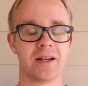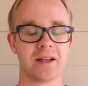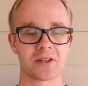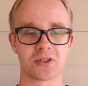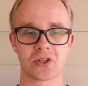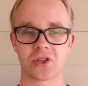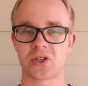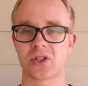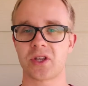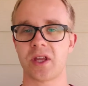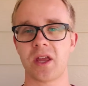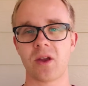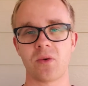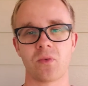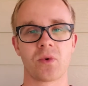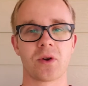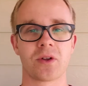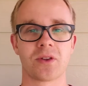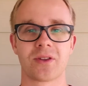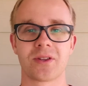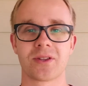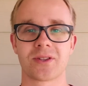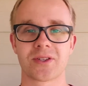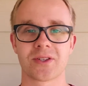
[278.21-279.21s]
It's the same
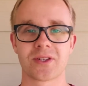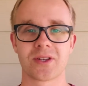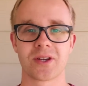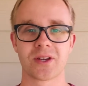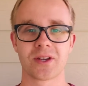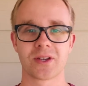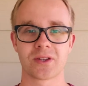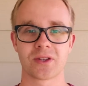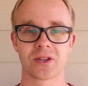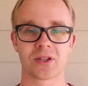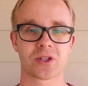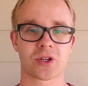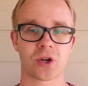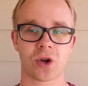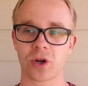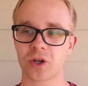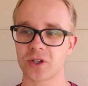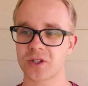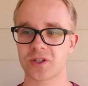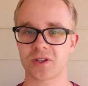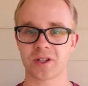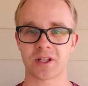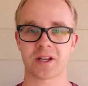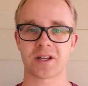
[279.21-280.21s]
with this
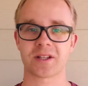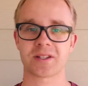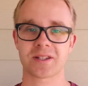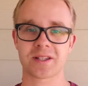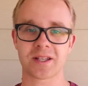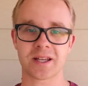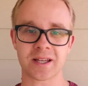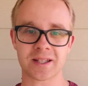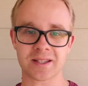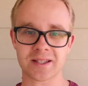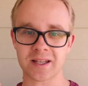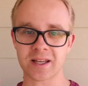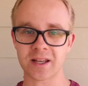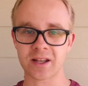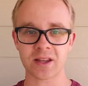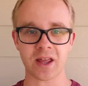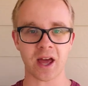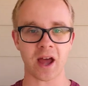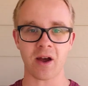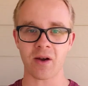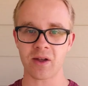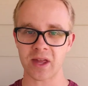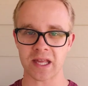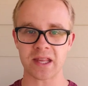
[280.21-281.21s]
curse thing. It's in
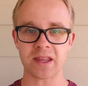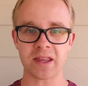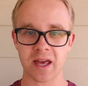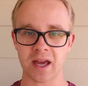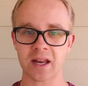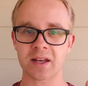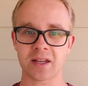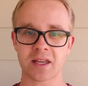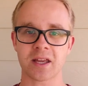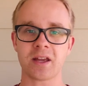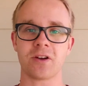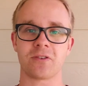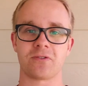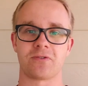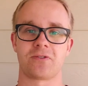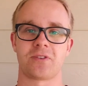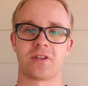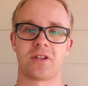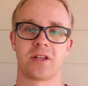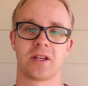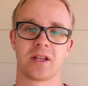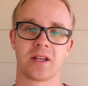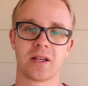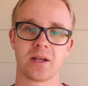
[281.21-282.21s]
that
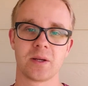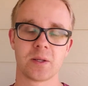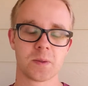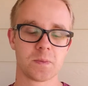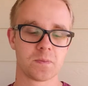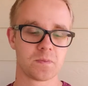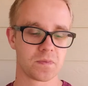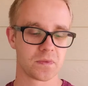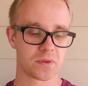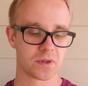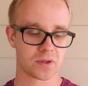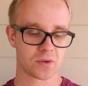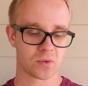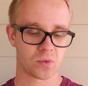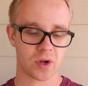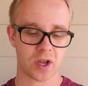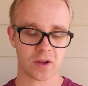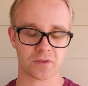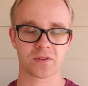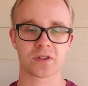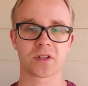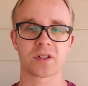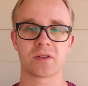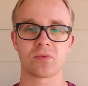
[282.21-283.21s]
gift. We
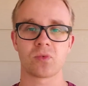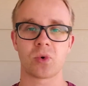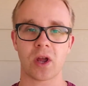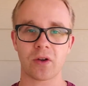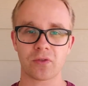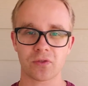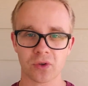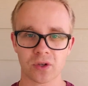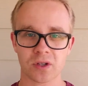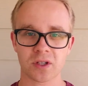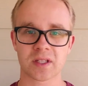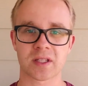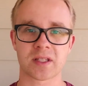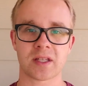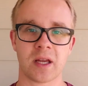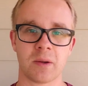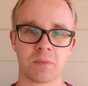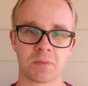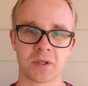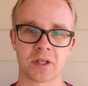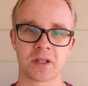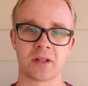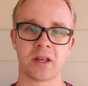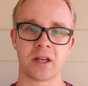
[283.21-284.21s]
have to
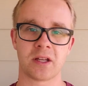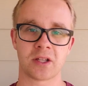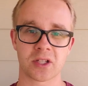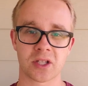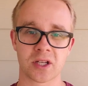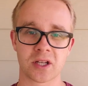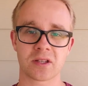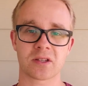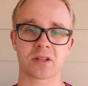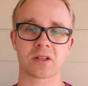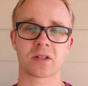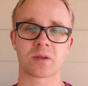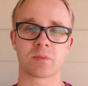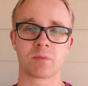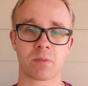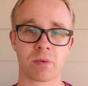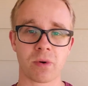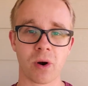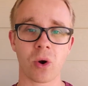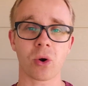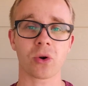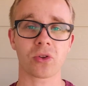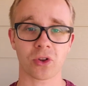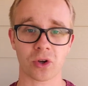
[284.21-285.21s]
accept it, that Jesus
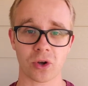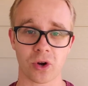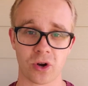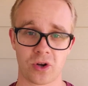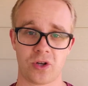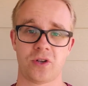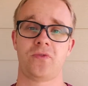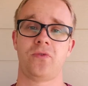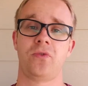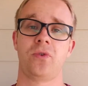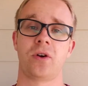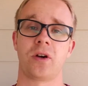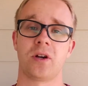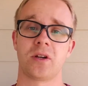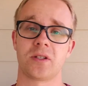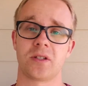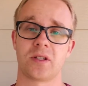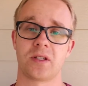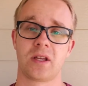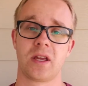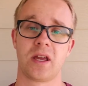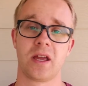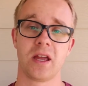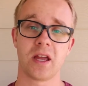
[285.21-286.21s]
broke the curse for
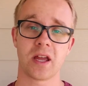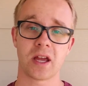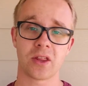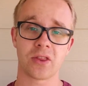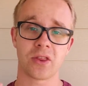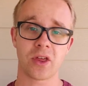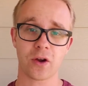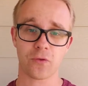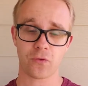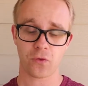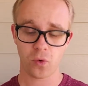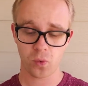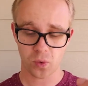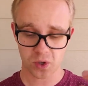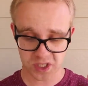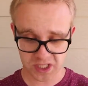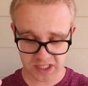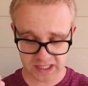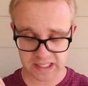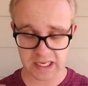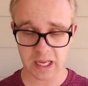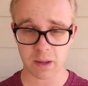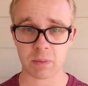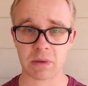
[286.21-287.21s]
us. And therefore we
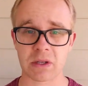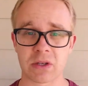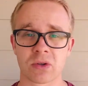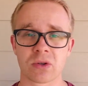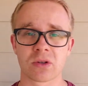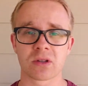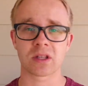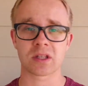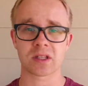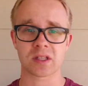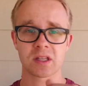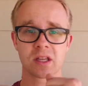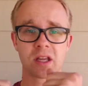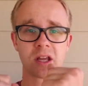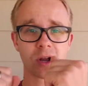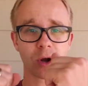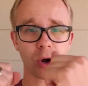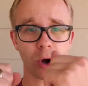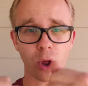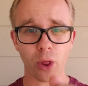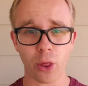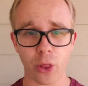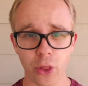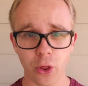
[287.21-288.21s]
step into this
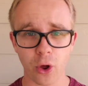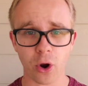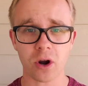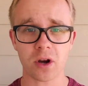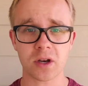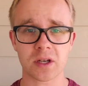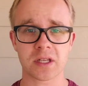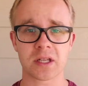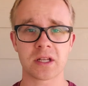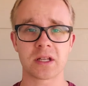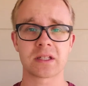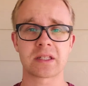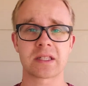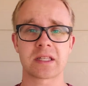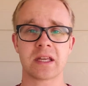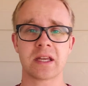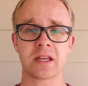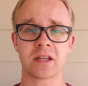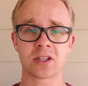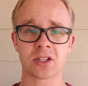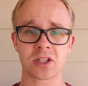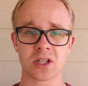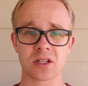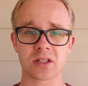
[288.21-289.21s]
authority and
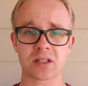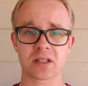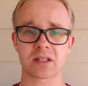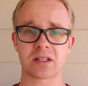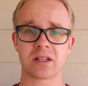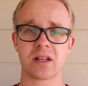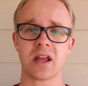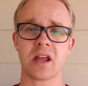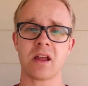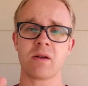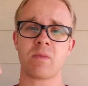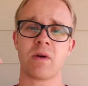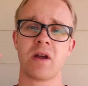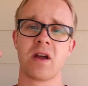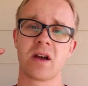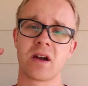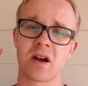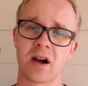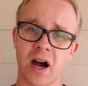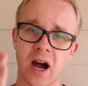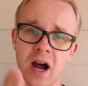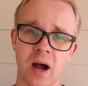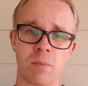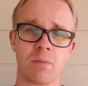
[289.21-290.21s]
say, in Jesus' name,
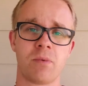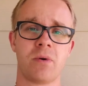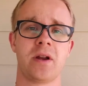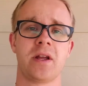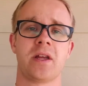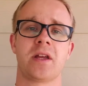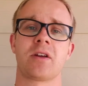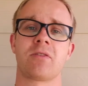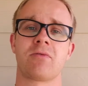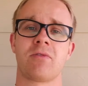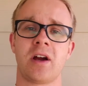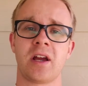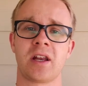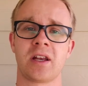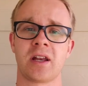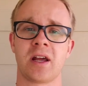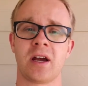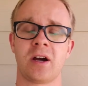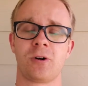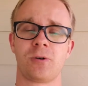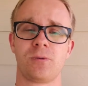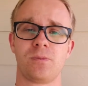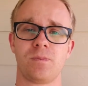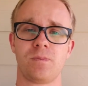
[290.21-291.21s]
I break it right
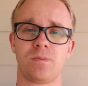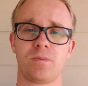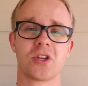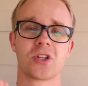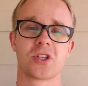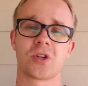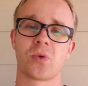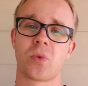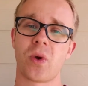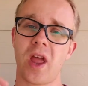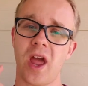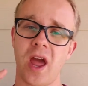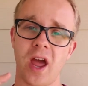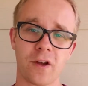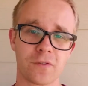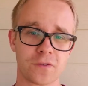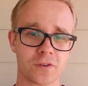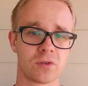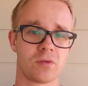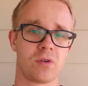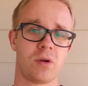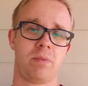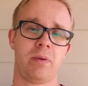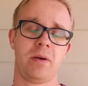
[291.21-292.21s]
now. So we have
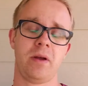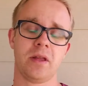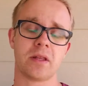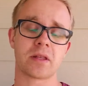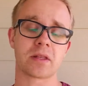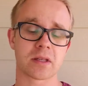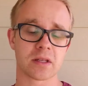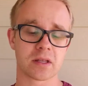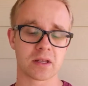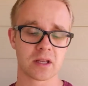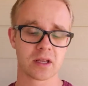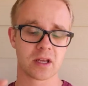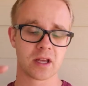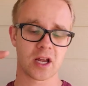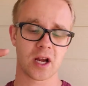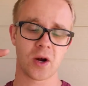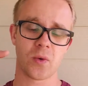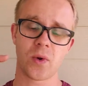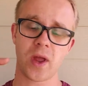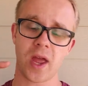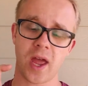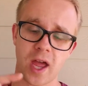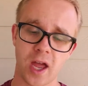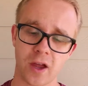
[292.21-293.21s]
to repent
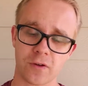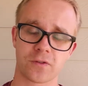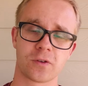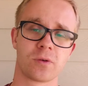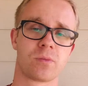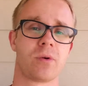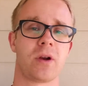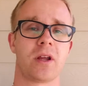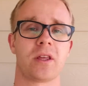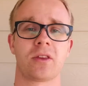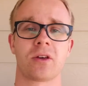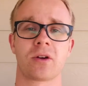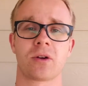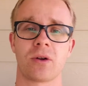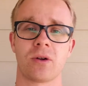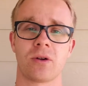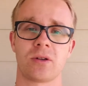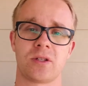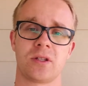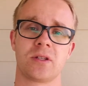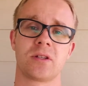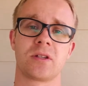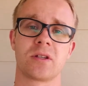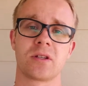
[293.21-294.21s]
and we have to break the
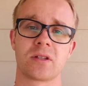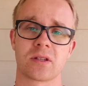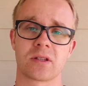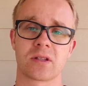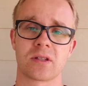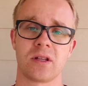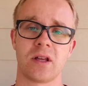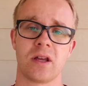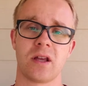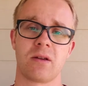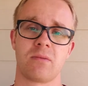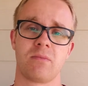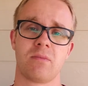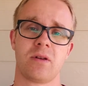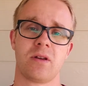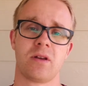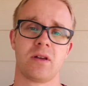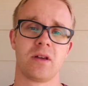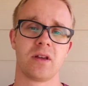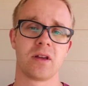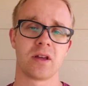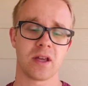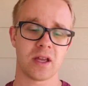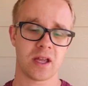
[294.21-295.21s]
curse in Jesus' name,
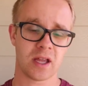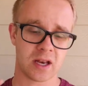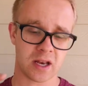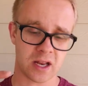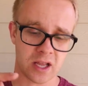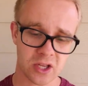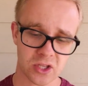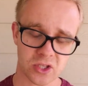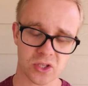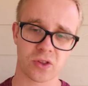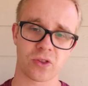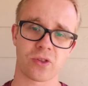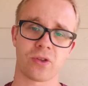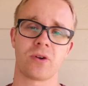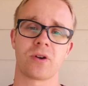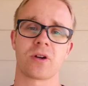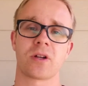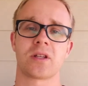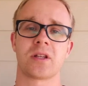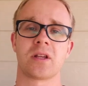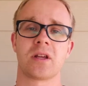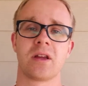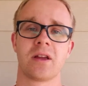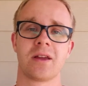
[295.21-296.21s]
in His
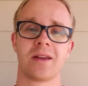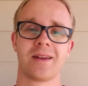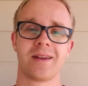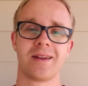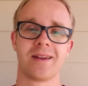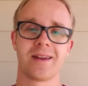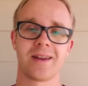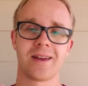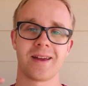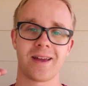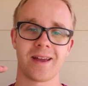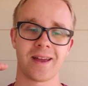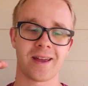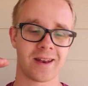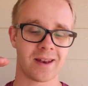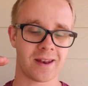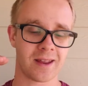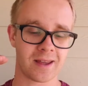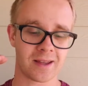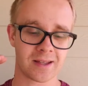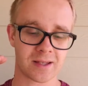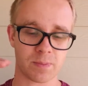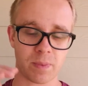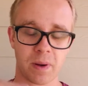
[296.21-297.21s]
authority, in
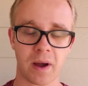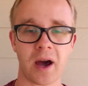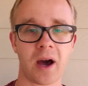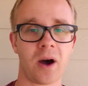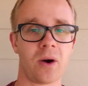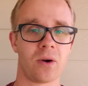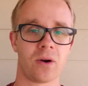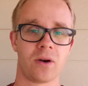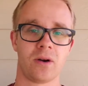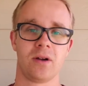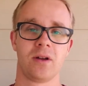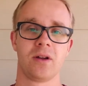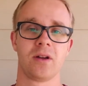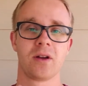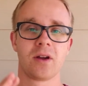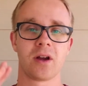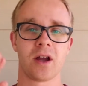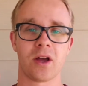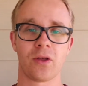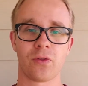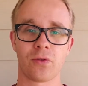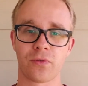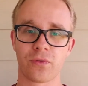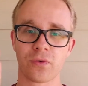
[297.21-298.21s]
His power,
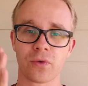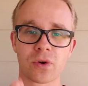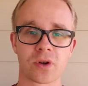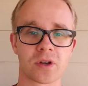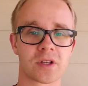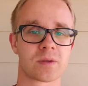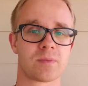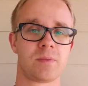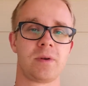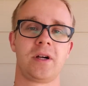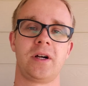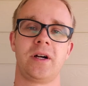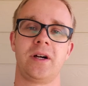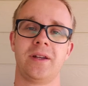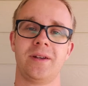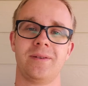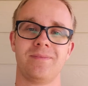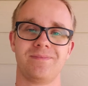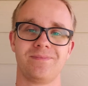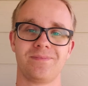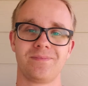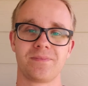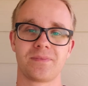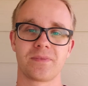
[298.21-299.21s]
and through His blood.
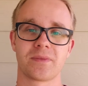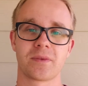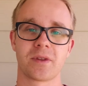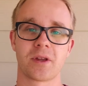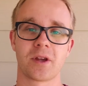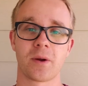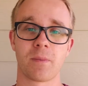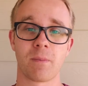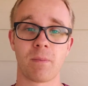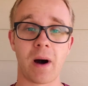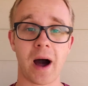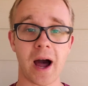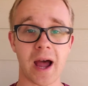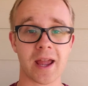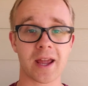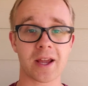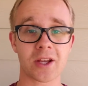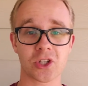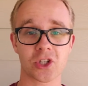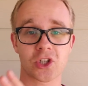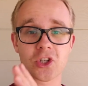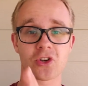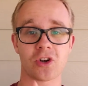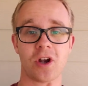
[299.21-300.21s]
by
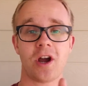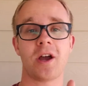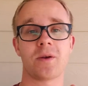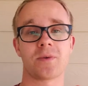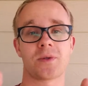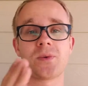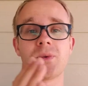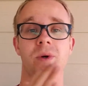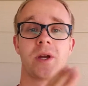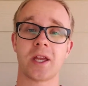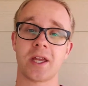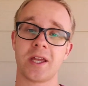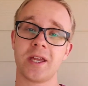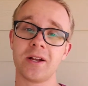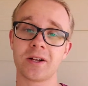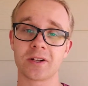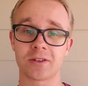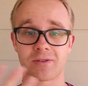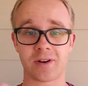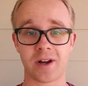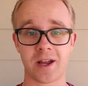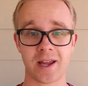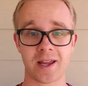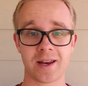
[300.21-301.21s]
his stripes we're
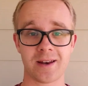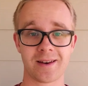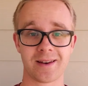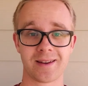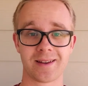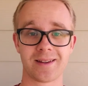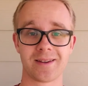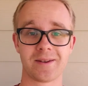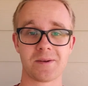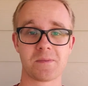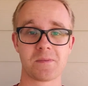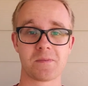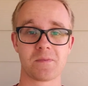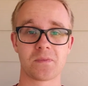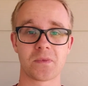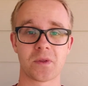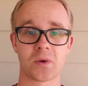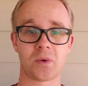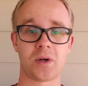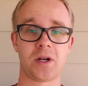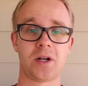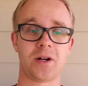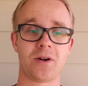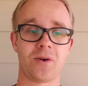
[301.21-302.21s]
healed, right?
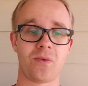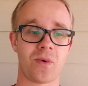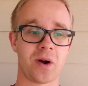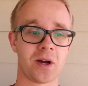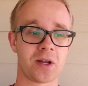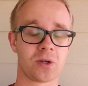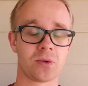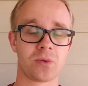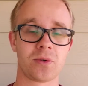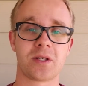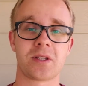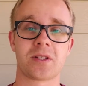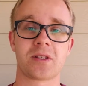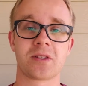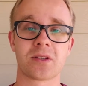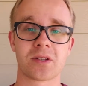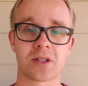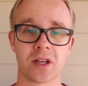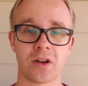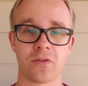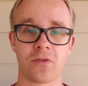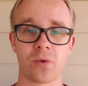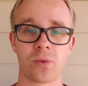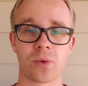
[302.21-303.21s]
Well, why do we still
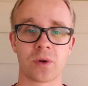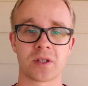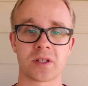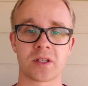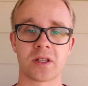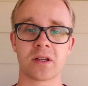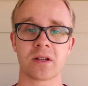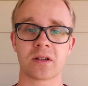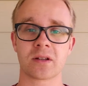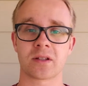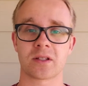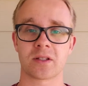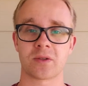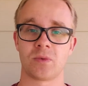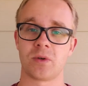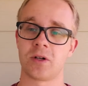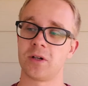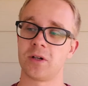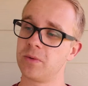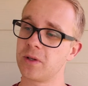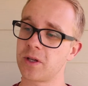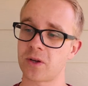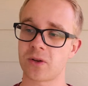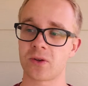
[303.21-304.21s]
suffer with sickness?
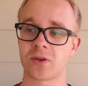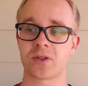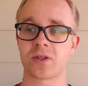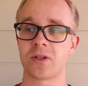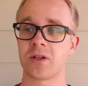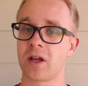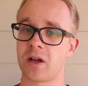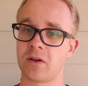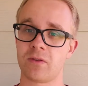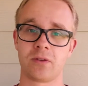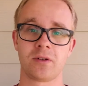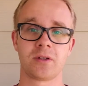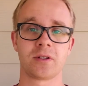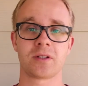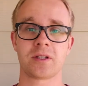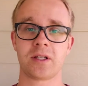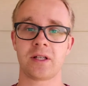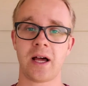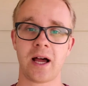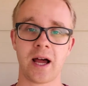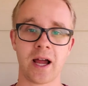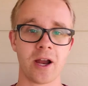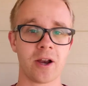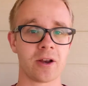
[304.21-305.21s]
because the devil is a
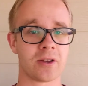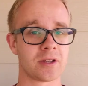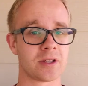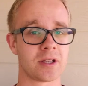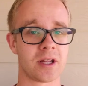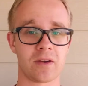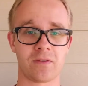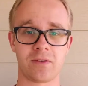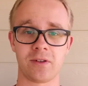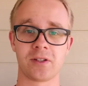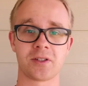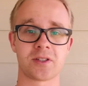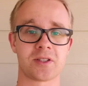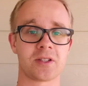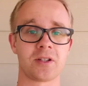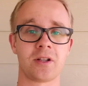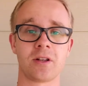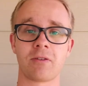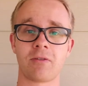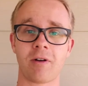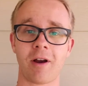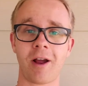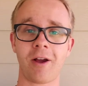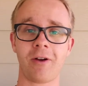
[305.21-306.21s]
liar and the devil is
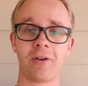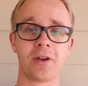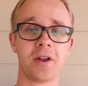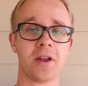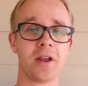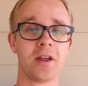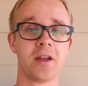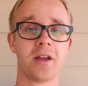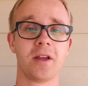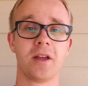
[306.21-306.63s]
still around.